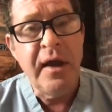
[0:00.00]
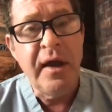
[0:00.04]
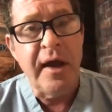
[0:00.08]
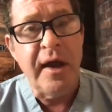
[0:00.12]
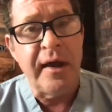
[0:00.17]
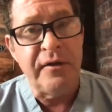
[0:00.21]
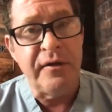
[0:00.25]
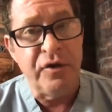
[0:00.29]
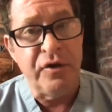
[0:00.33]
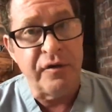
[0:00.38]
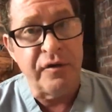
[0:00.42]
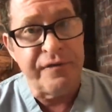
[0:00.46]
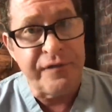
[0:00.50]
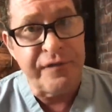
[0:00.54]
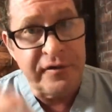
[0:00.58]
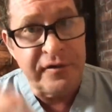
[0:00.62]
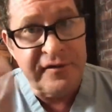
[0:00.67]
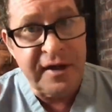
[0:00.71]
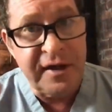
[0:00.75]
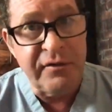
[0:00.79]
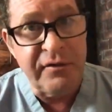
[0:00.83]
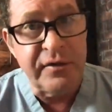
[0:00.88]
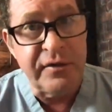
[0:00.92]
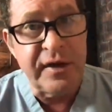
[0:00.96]
And your
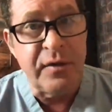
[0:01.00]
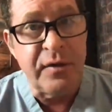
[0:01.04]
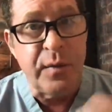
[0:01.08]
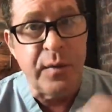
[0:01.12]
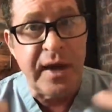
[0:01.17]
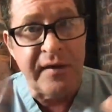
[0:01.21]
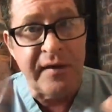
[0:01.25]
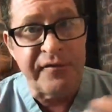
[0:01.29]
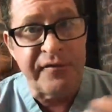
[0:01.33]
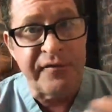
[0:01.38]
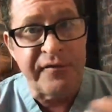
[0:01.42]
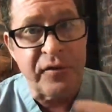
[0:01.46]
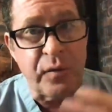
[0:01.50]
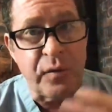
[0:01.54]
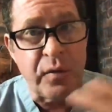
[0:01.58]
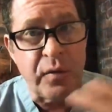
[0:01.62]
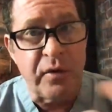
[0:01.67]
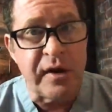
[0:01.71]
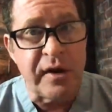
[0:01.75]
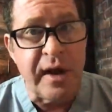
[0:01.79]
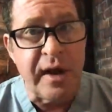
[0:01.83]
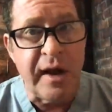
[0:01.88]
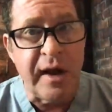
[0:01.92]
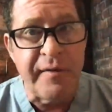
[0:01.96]
fertility, we have to
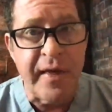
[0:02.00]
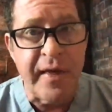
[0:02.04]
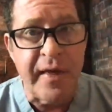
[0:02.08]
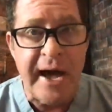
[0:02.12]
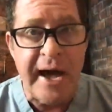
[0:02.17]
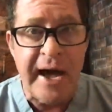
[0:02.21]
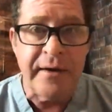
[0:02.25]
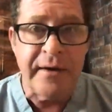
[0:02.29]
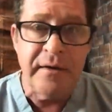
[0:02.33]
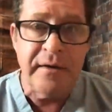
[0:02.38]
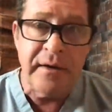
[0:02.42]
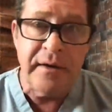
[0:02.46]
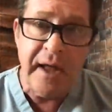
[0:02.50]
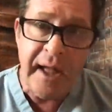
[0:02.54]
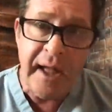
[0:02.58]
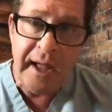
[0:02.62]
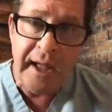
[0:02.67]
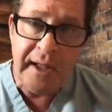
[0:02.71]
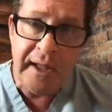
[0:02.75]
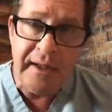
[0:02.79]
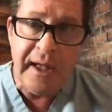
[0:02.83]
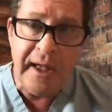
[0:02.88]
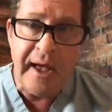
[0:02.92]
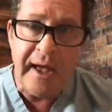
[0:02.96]
work on that. And
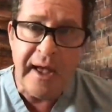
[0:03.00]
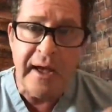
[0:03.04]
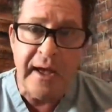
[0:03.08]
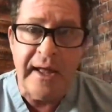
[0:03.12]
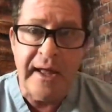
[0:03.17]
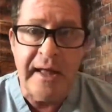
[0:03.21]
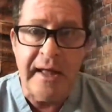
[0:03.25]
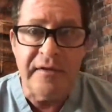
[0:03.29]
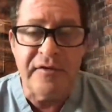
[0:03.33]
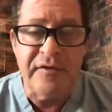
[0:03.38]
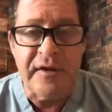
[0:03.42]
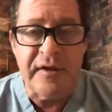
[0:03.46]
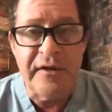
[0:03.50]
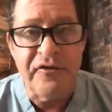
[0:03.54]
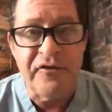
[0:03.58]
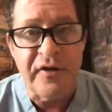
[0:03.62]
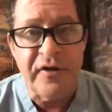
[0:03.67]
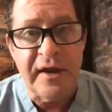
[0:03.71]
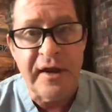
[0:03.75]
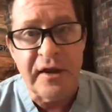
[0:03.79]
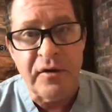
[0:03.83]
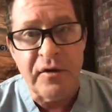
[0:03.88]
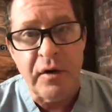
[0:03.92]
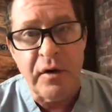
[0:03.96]
yeah, H C
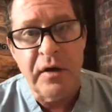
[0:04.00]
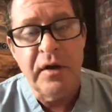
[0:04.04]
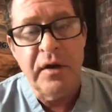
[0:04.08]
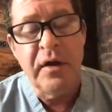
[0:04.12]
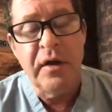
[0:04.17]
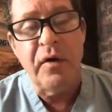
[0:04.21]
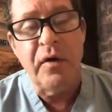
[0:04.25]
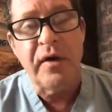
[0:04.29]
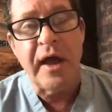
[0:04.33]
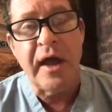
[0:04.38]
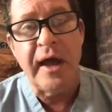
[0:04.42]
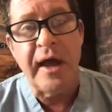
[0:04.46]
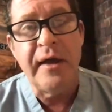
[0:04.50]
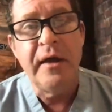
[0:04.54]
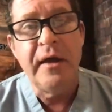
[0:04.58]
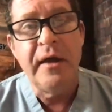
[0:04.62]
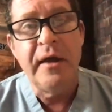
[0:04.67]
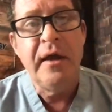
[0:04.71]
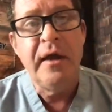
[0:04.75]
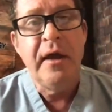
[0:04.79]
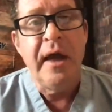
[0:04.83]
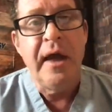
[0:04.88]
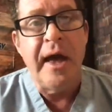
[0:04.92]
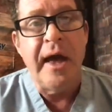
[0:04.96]
G and all. Okay.
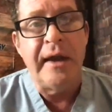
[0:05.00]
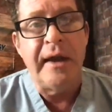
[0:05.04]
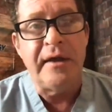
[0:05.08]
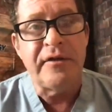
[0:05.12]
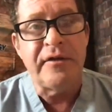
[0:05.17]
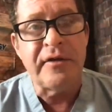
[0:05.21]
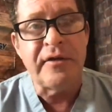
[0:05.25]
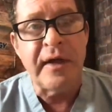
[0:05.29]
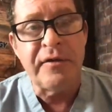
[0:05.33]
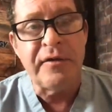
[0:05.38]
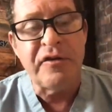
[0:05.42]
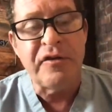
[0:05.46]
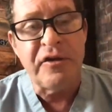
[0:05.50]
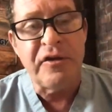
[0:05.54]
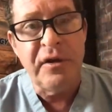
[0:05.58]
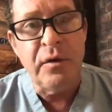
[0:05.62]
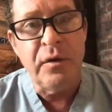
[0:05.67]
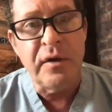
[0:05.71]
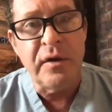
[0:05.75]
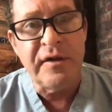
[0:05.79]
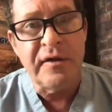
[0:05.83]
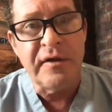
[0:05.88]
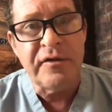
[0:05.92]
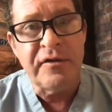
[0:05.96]
And he says, you know
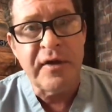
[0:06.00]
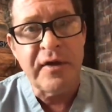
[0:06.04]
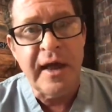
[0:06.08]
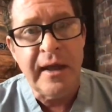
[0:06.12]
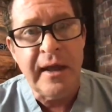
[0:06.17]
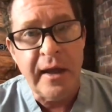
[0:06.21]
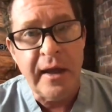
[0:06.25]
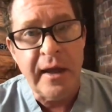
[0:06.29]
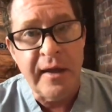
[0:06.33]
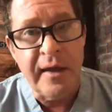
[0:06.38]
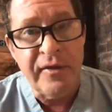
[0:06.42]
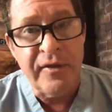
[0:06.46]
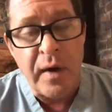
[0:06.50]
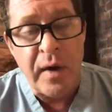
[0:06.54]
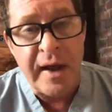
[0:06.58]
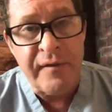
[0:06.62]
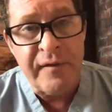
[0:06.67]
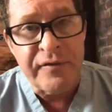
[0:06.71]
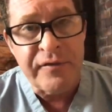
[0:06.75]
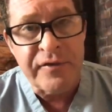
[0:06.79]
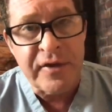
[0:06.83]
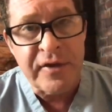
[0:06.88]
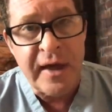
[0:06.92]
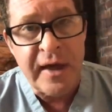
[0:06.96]
what they say? And the
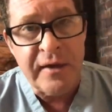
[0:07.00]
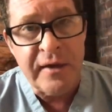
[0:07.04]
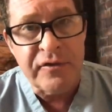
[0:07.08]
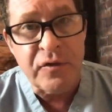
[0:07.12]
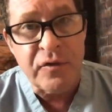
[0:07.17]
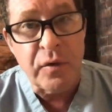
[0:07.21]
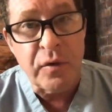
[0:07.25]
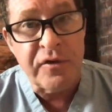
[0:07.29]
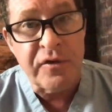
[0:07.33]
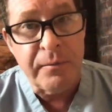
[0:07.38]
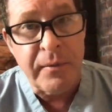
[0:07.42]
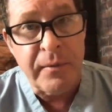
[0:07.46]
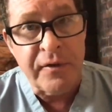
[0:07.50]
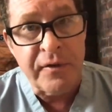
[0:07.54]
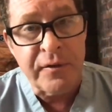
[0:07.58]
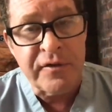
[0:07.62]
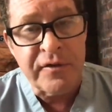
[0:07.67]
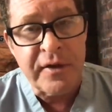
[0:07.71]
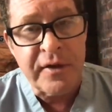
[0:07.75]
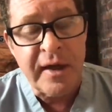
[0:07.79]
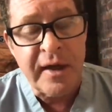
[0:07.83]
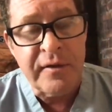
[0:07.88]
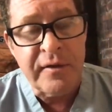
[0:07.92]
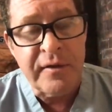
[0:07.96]
wife says, or the mother
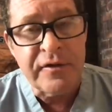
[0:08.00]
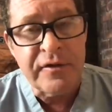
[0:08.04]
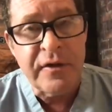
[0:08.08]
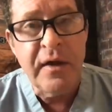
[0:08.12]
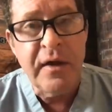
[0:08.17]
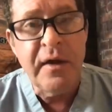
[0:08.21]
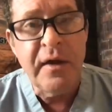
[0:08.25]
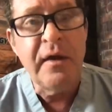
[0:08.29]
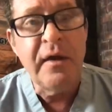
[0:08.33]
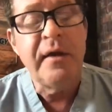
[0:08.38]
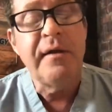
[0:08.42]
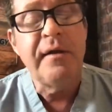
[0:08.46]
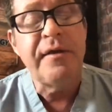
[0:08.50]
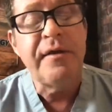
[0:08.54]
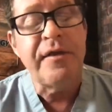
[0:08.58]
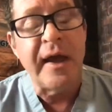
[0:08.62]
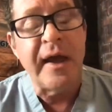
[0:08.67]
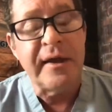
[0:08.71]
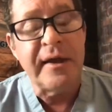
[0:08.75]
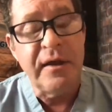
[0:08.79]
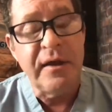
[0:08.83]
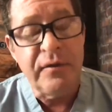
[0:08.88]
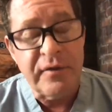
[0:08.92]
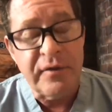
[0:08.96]
says,
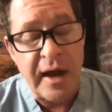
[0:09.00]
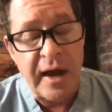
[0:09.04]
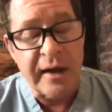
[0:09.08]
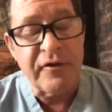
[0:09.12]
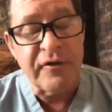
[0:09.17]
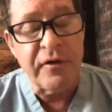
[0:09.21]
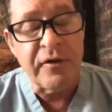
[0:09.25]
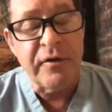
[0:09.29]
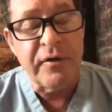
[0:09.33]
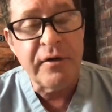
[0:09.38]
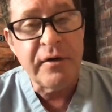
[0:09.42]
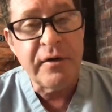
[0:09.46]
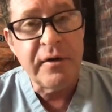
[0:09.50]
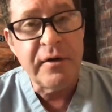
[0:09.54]
thank you, doctor.